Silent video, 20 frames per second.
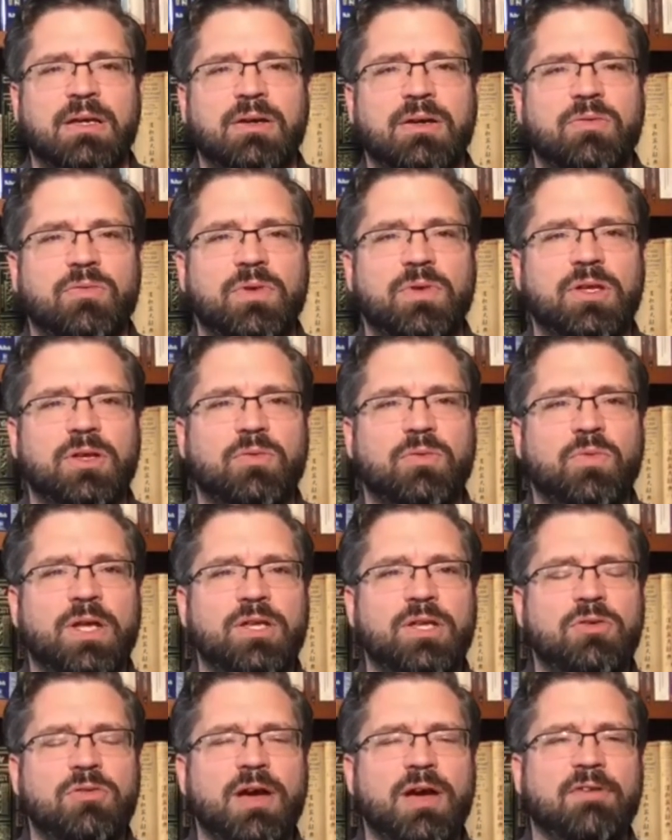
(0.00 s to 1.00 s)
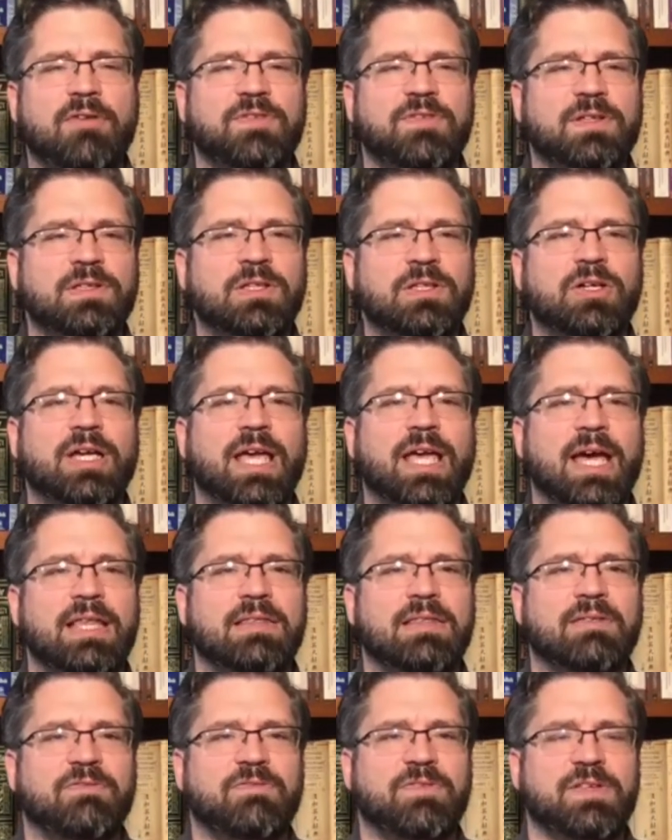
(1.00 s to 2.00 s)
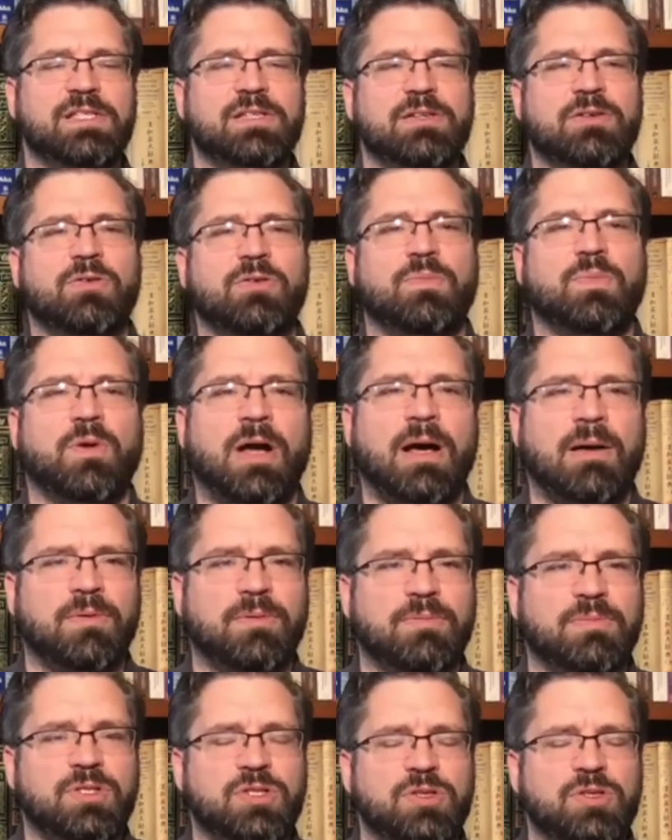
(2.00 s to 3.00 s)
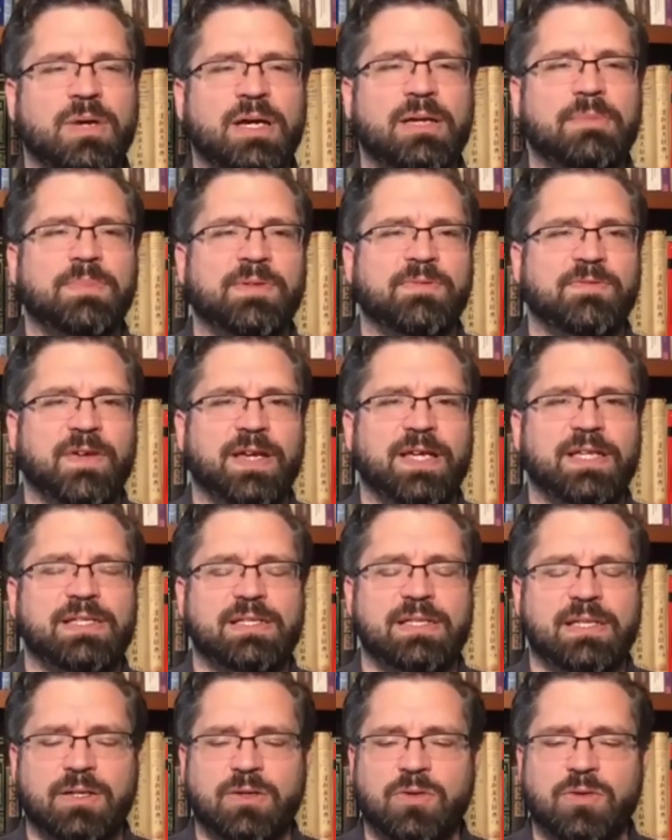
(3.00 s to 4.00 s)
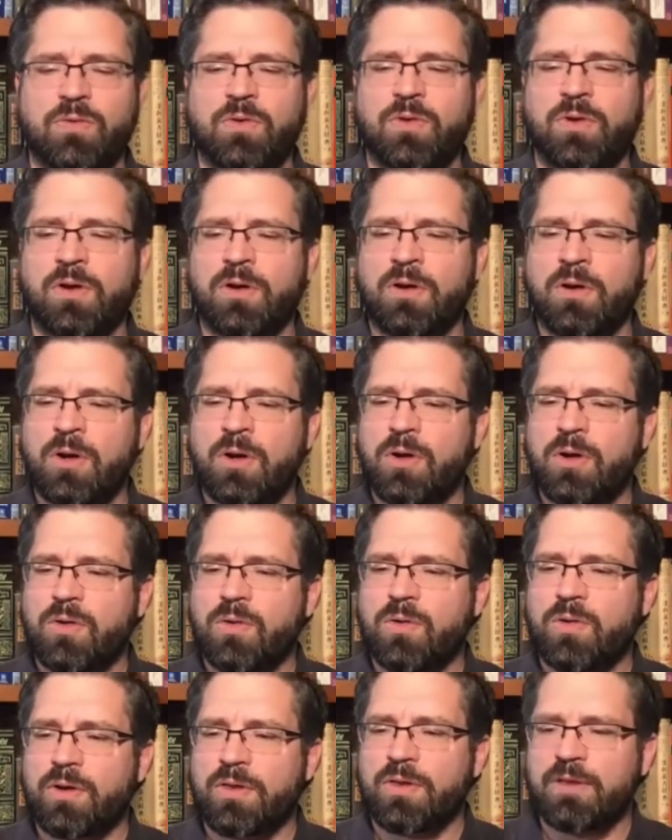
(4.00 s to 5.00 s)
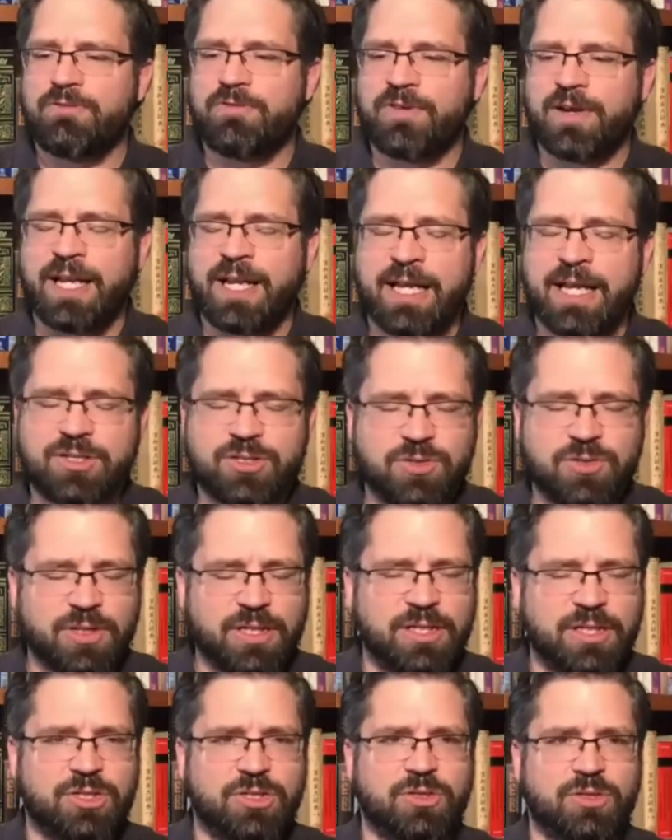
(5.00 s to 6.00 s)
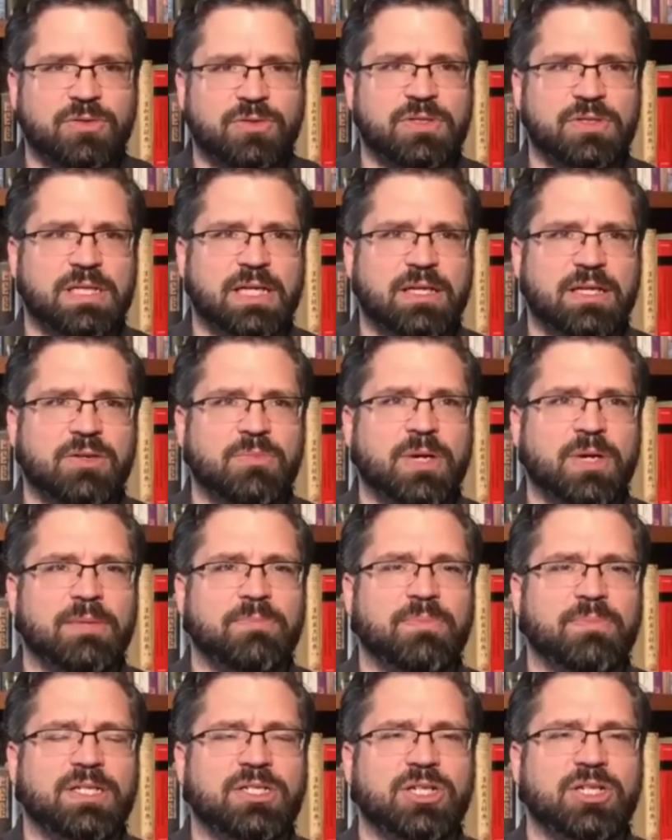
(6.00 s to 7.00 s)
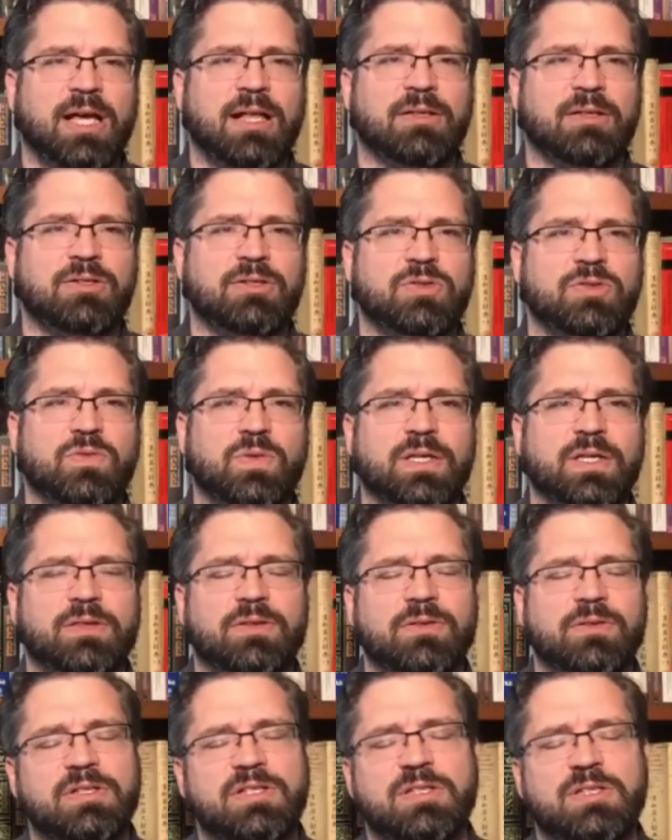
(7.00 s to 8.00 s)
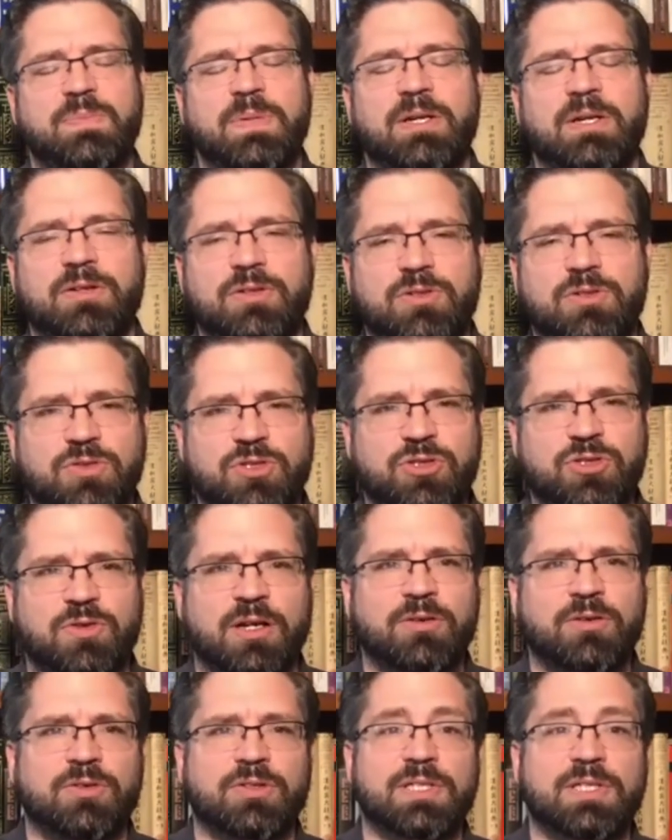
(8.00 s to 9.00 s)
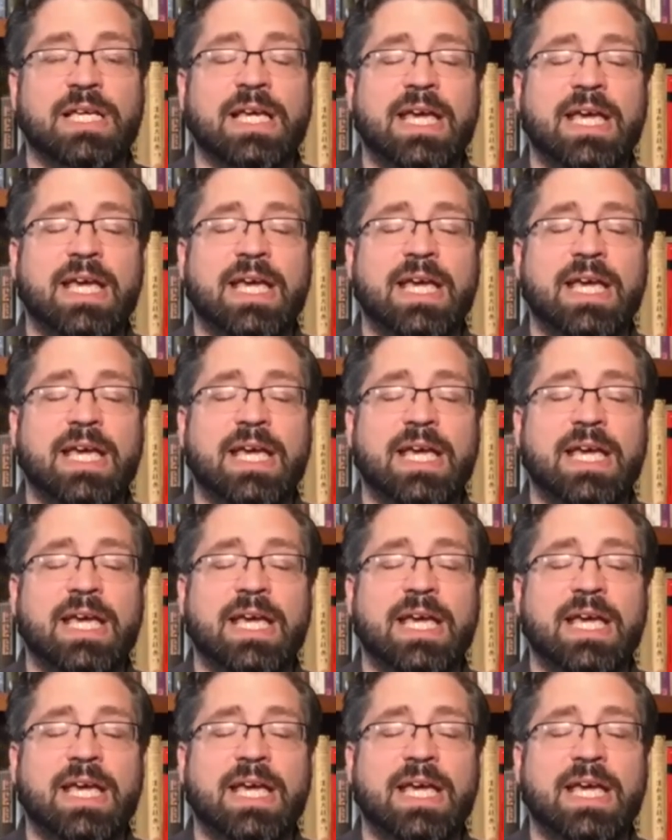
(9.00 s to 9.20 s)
When you have to look at the physical problems you might be facing, or the financial issues that you might be challenged with, or the spiritual struggles,